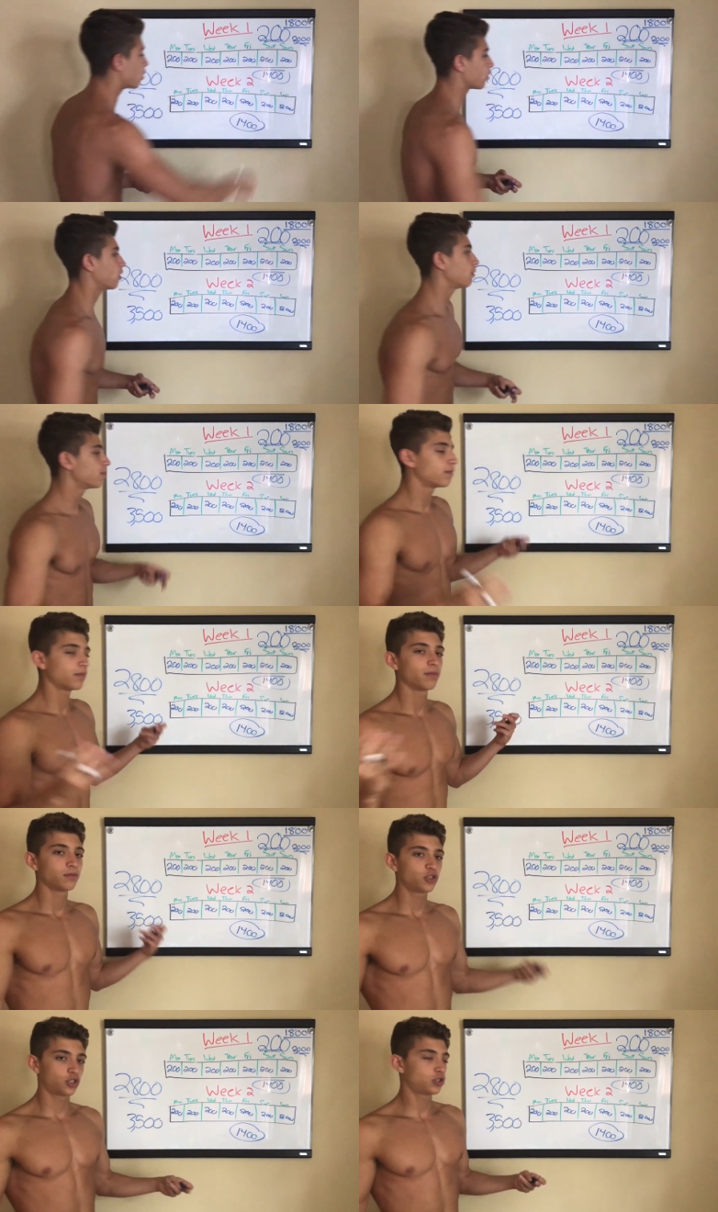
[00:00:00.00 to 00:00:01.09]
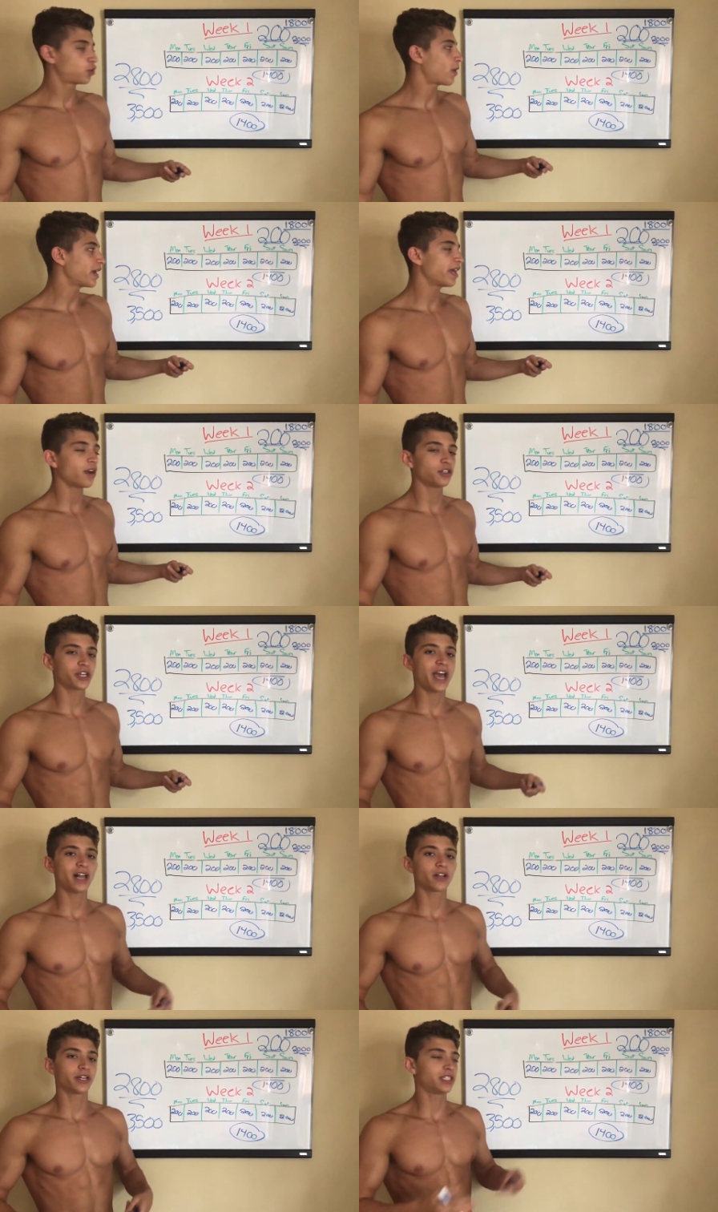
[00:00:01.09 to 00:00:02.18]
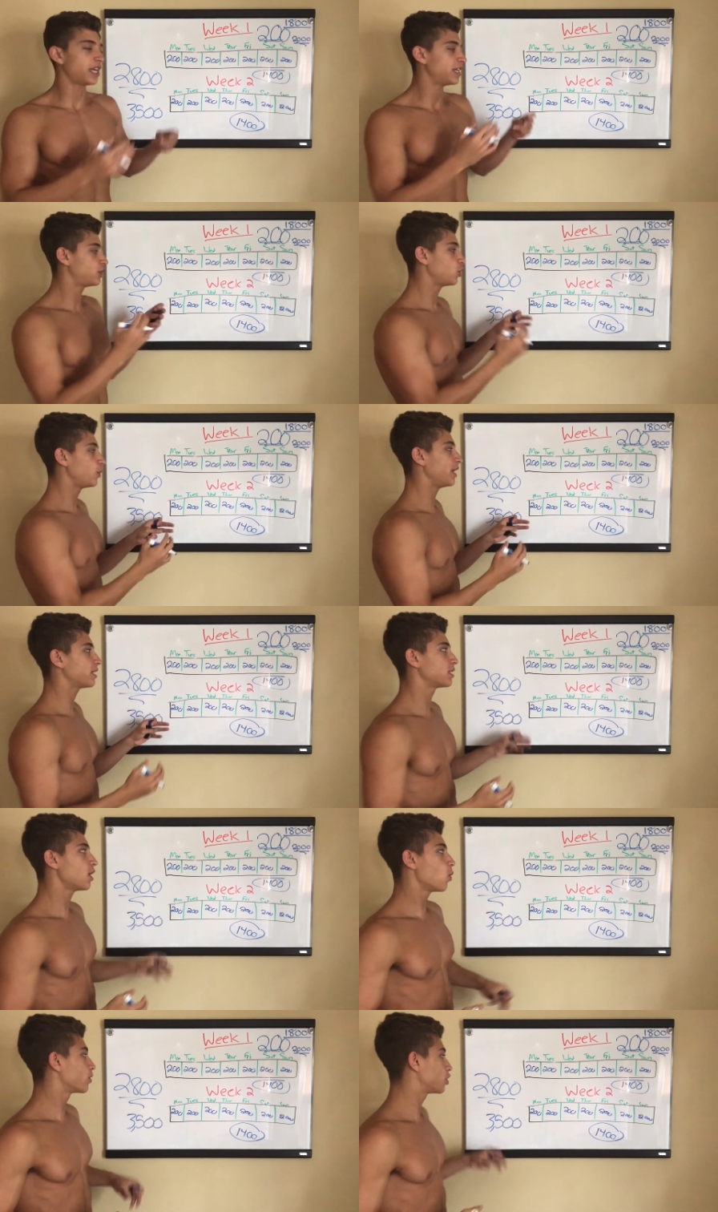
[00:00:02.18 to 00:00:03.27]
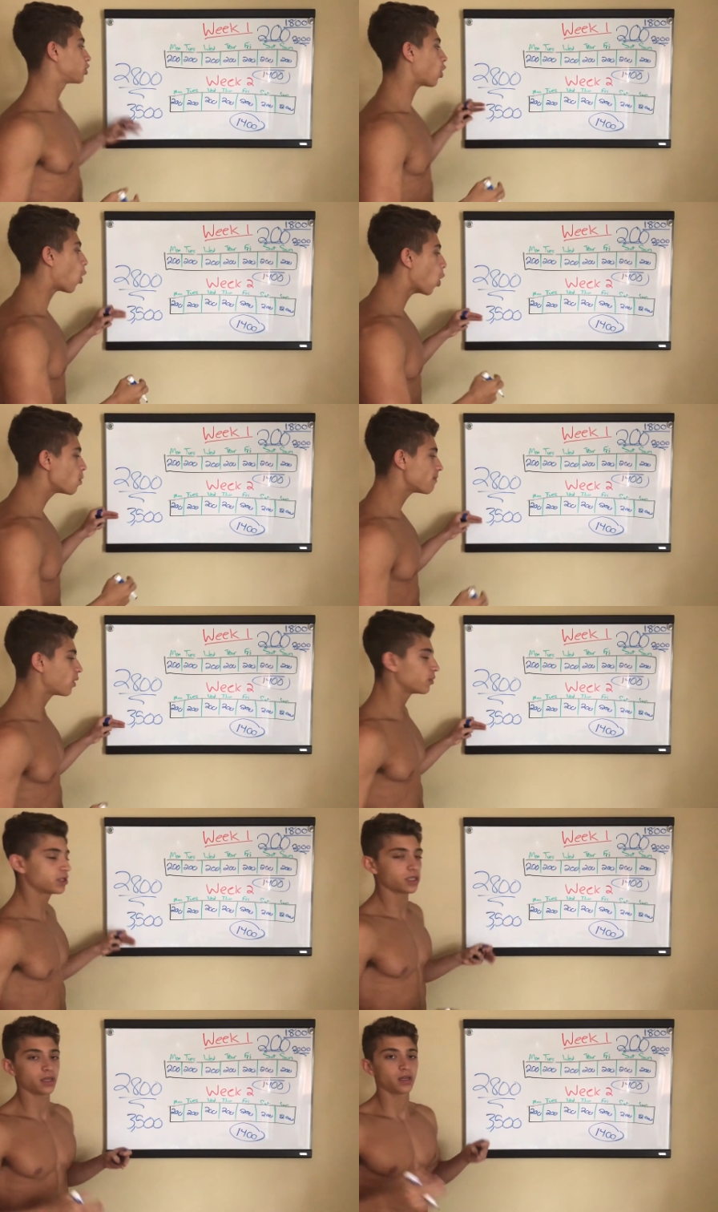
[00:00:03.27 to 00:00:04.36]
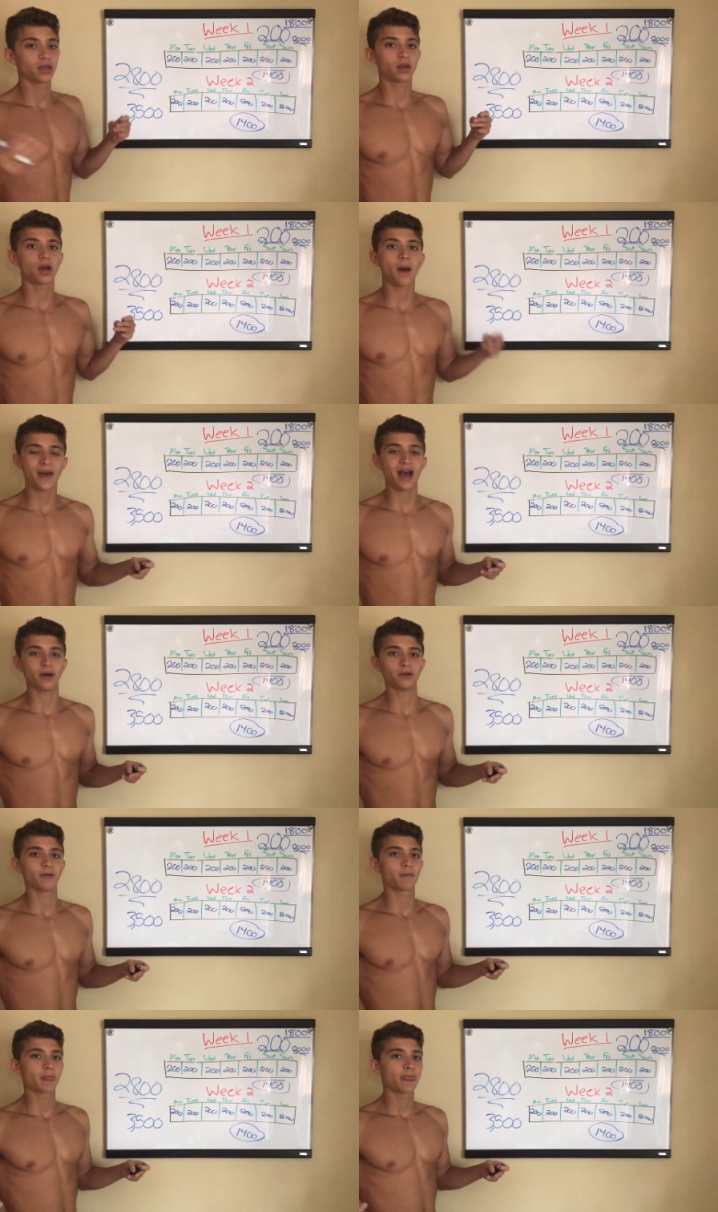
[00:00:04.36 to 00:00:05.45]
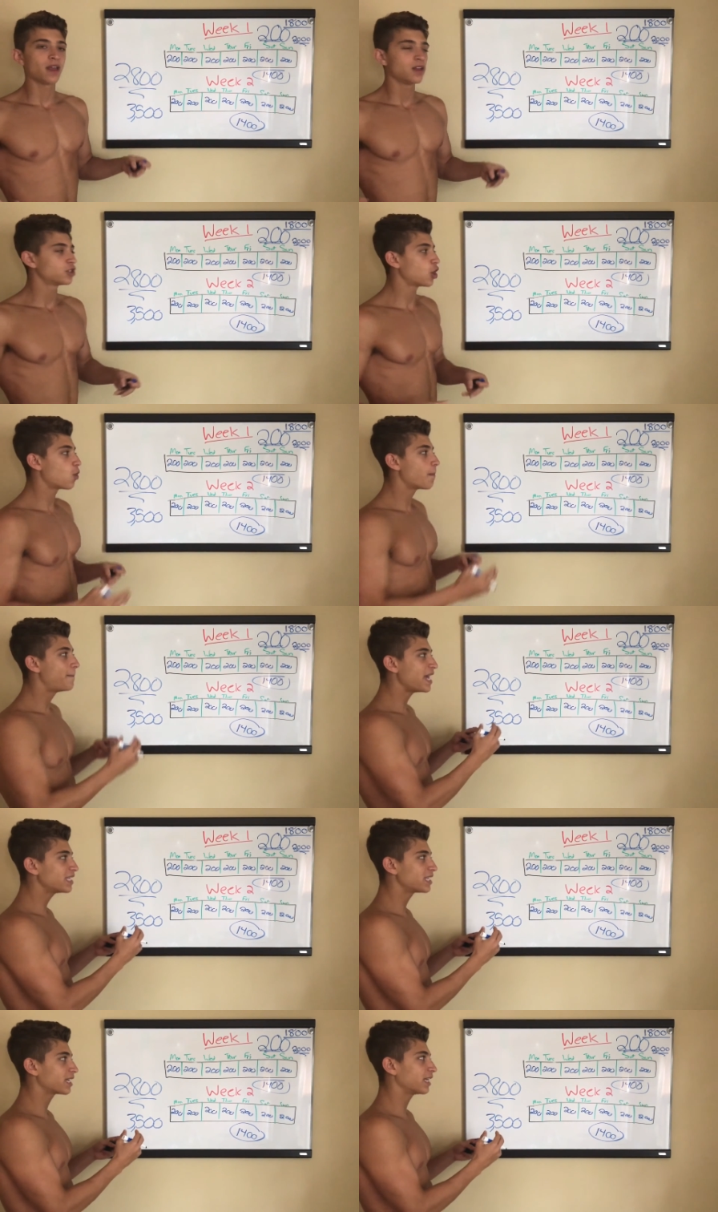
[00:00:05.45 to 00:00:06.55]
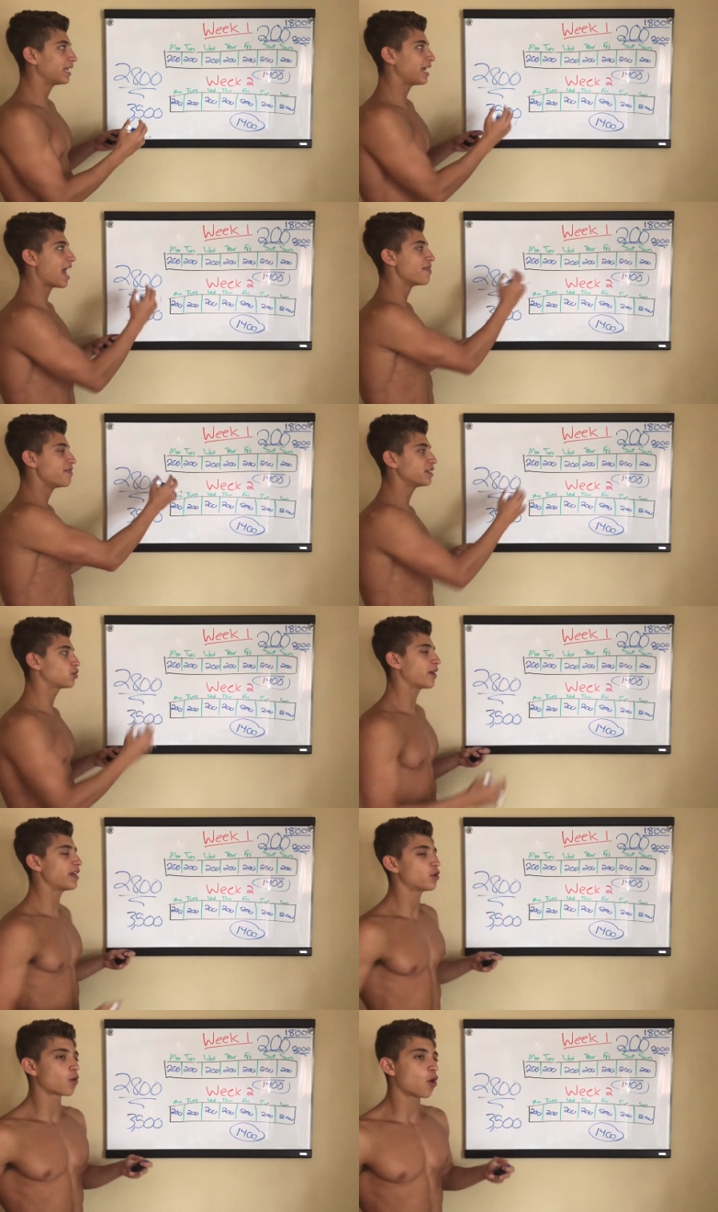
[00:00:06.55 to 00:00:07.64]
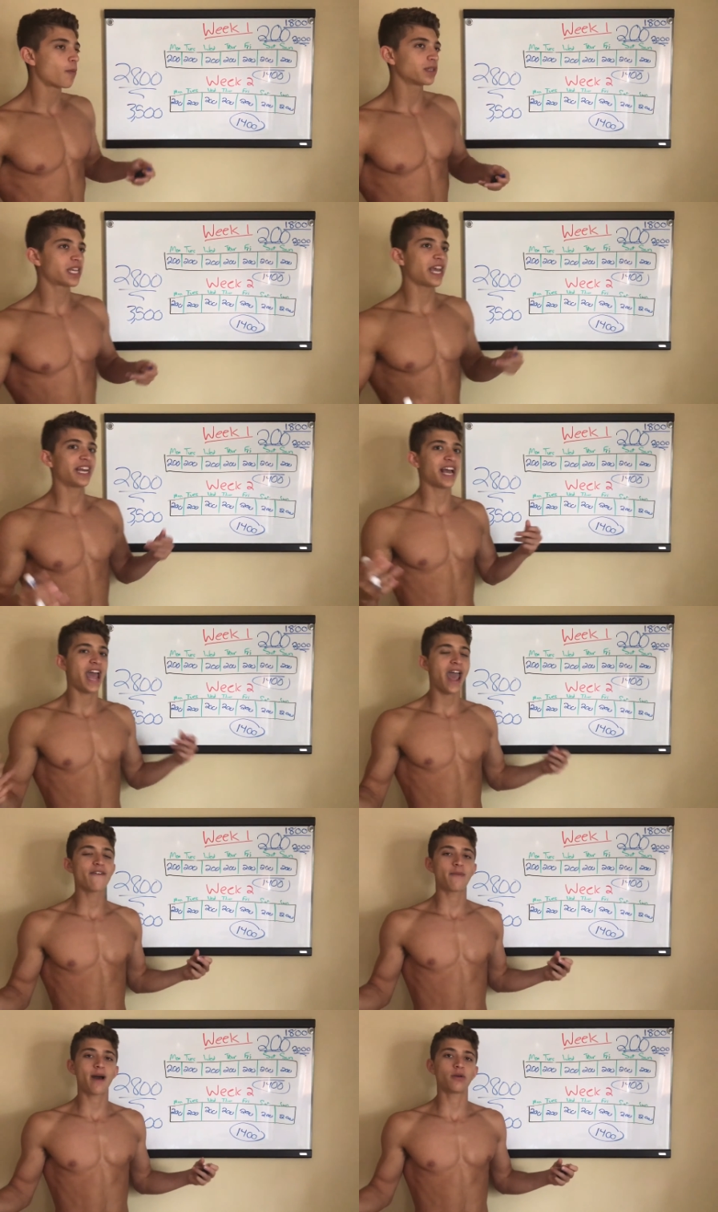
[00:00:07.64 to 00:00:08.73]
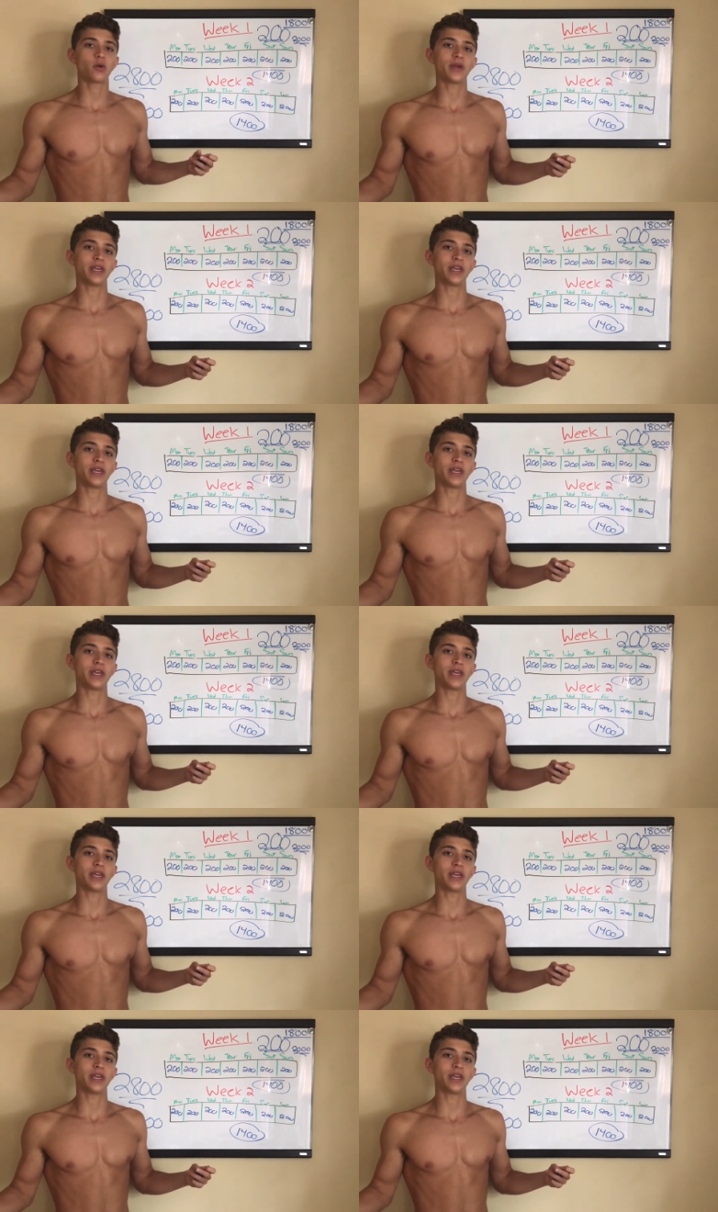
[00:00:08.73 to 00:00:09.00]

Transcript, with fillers: total, twenty-eight hundred calories in two weeks, which is almost a pound. So basically at this rate, you were almost gaining a half a pound a